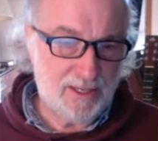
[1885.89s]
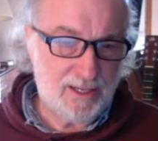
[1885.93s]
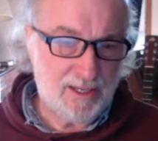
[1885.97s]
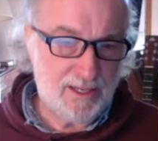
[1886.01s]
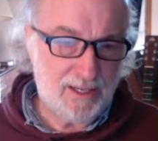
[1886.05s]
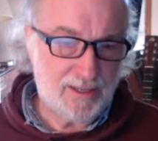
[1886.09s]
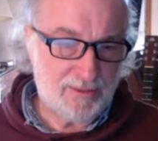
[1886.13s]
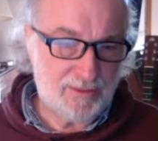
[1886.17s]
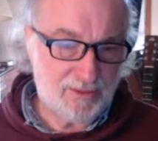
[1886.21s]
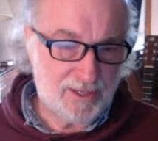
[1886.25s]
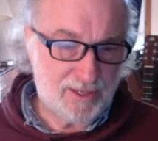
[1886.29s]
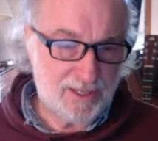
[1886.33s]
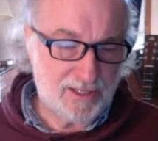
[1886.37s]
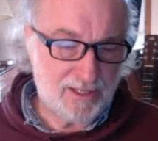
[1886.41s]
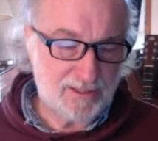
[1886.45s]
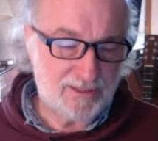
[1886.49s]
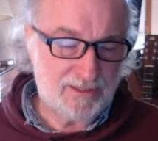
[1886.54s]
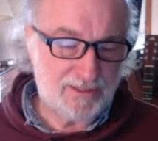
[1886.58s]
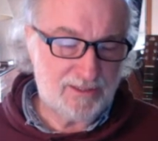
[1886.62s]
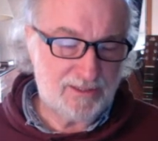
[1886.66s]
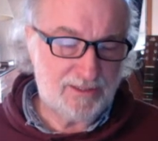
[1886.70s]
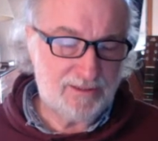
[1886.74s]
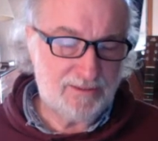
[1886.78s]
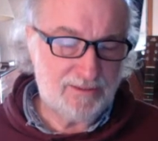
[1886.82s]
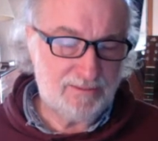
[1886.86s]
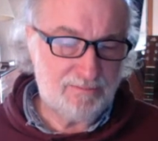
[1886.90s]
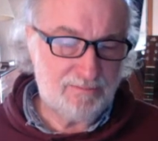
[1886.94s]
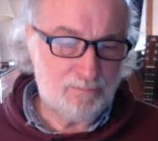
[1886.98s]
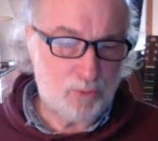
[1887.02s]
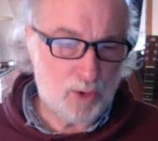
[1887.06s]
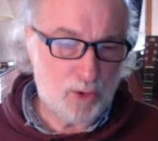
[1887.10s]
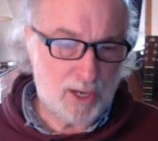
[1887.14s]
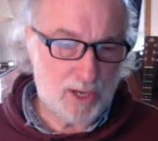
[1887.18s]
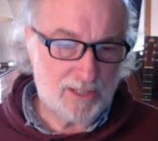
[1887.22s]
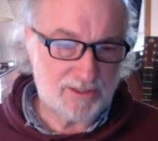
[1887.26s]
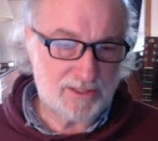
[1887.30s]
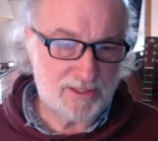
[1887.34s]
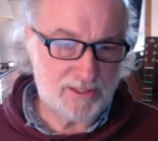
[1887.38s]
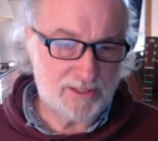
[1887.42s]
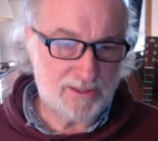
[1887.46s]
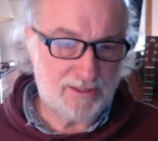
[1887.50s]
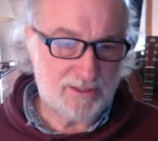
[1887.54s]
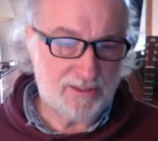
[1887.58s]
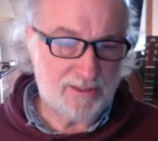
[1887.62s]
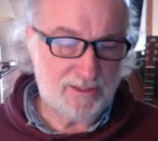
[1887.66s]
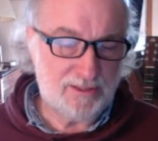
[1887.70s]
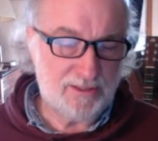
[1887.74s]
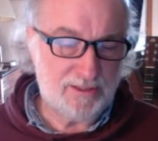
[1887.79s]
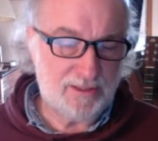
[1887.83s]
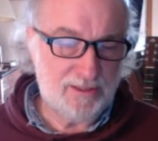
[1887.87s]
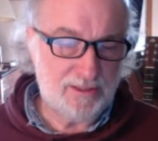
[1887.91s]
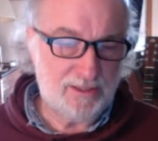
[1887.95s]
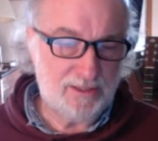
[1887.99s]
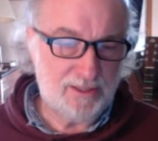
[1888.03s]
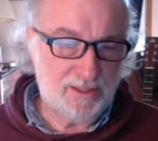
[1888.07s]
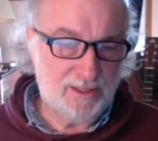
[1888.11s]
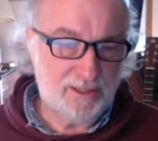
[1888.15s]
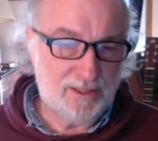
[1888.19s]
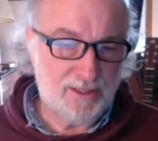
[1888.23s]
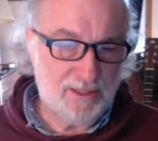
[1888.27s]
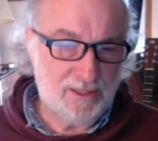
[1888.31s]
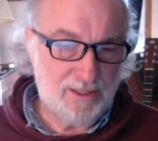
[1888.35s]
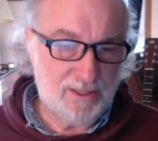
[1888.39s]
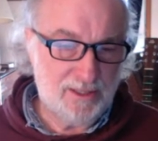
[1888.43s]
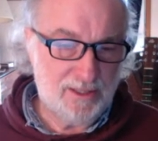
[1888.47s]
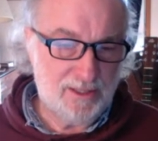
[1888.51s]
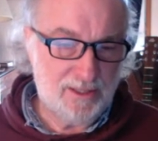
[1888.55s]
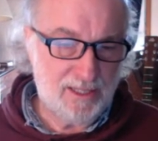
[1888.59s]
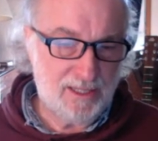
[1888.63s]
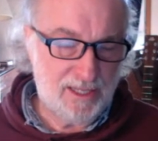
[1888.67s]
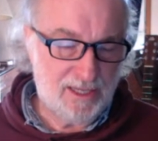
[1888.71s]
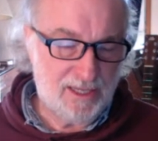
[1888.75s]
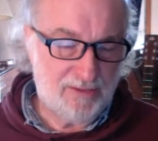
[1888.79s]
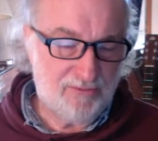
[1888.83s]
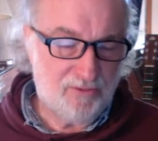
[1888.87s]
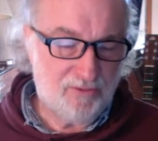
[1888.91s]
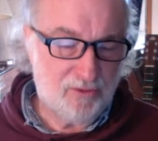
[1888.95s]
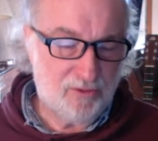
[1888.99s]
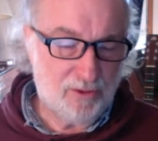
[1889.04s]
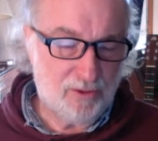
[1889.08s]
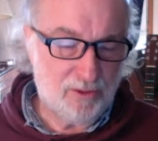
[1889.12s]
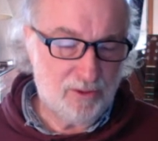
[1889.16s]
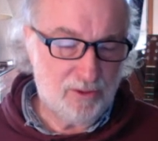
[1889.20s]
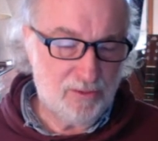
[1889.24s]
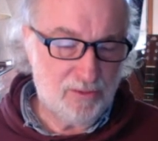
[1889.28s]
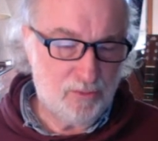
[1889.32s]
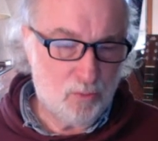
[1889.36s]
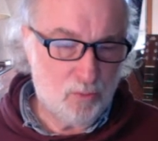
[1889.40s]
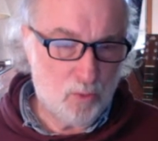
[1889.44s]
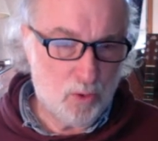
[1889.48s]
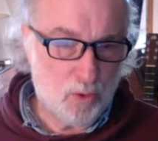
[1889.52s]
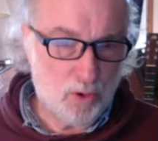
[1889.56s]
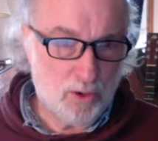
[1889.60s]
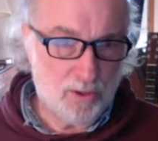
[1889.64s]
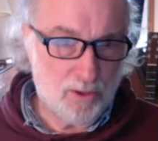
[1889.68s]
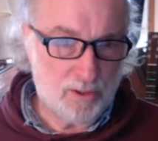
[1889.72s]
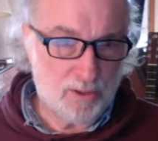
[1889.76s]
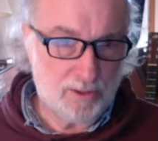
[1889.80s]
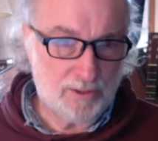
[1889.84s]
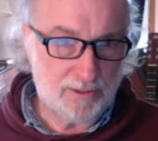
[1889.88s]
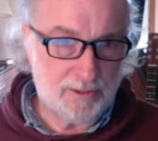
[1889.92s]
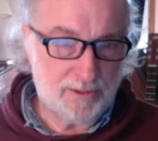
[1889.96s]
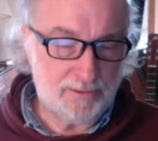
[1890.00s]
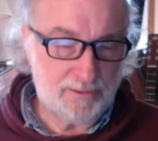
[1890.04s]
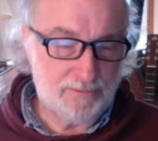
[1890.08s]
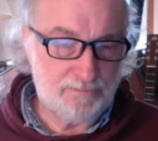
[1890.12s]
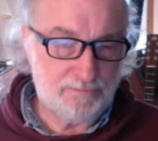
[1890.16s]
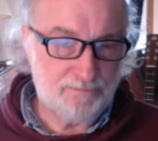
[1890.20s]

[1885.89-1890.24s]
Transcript: in this present evil world.